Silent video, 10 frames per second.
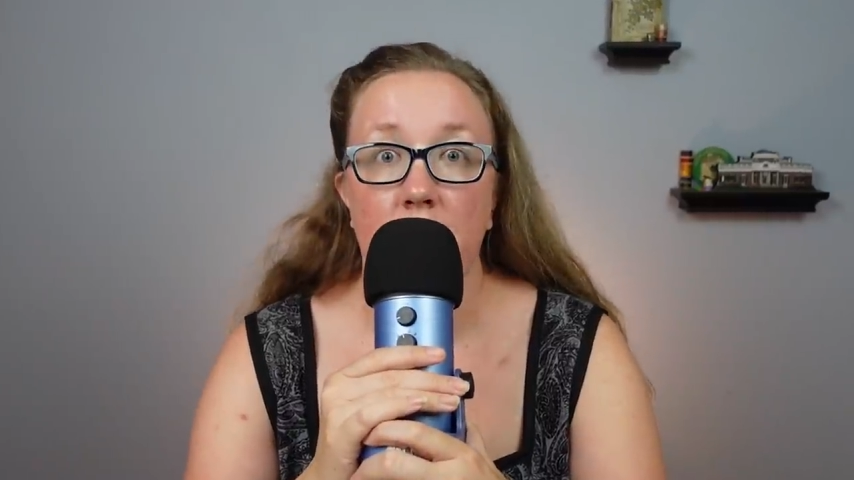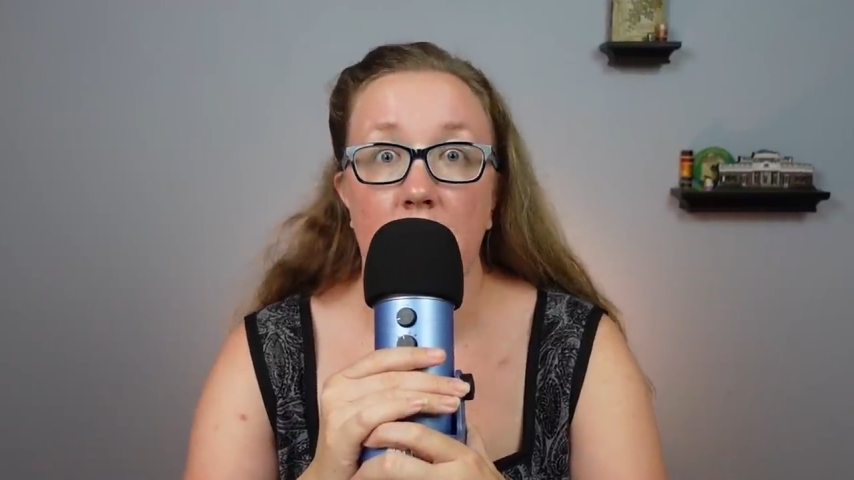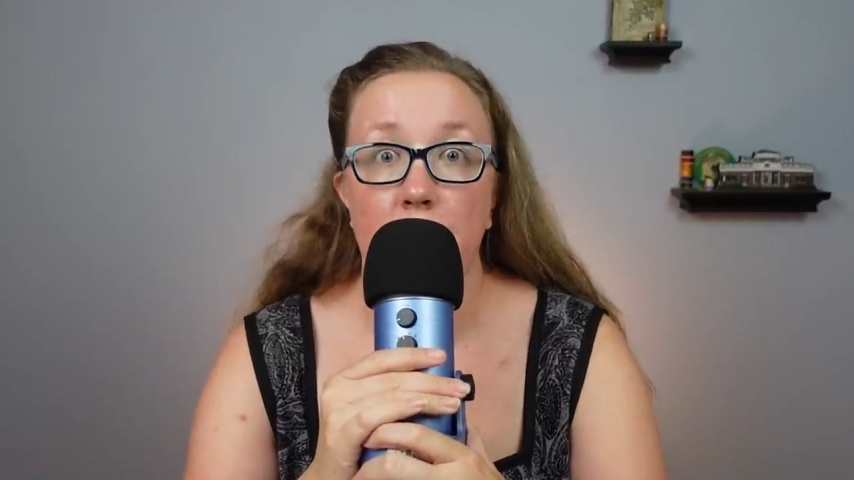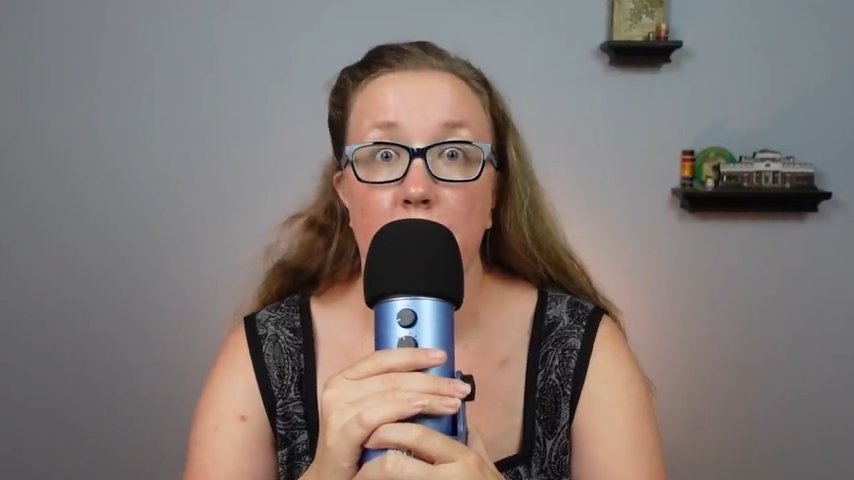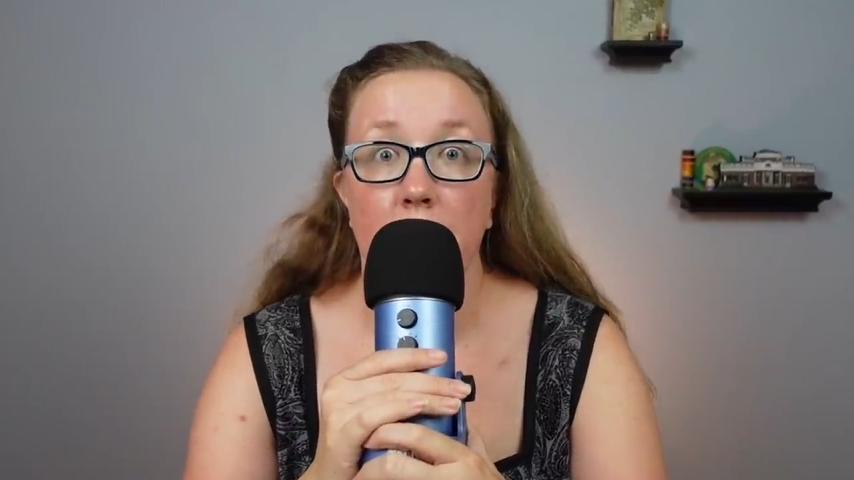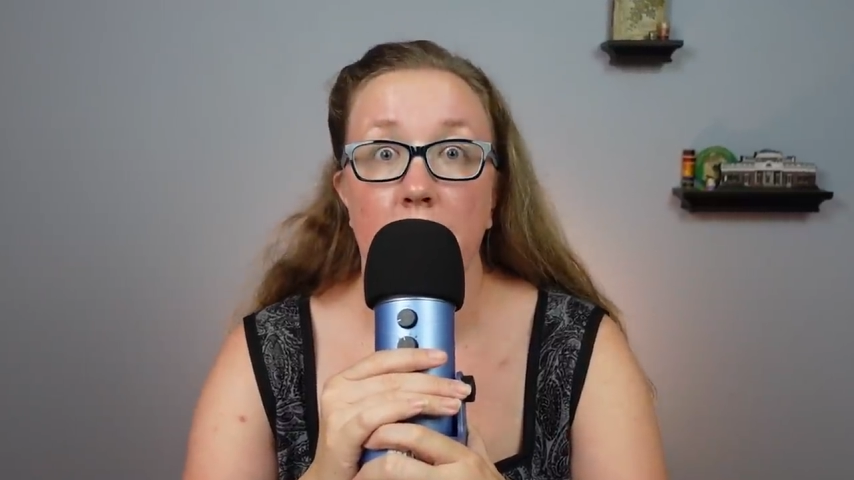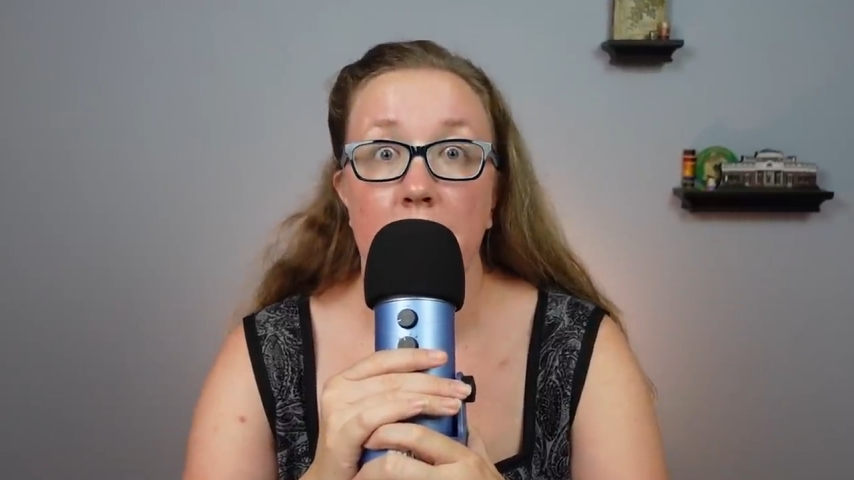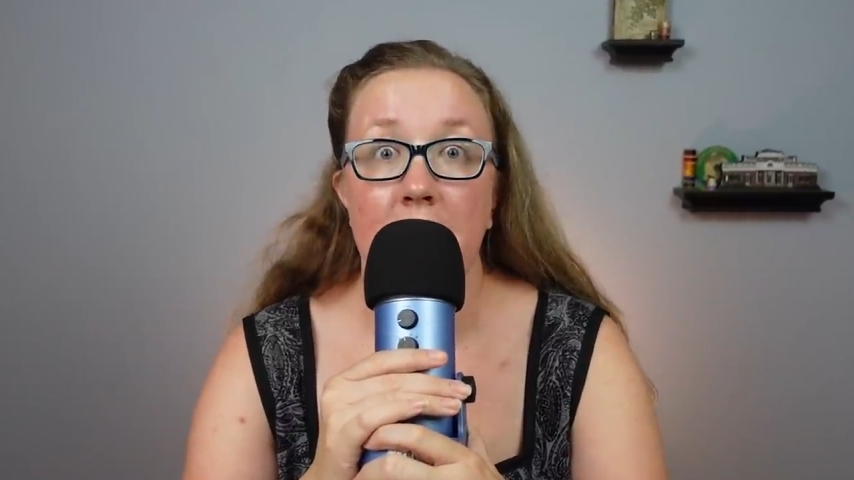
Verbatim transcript: can burn in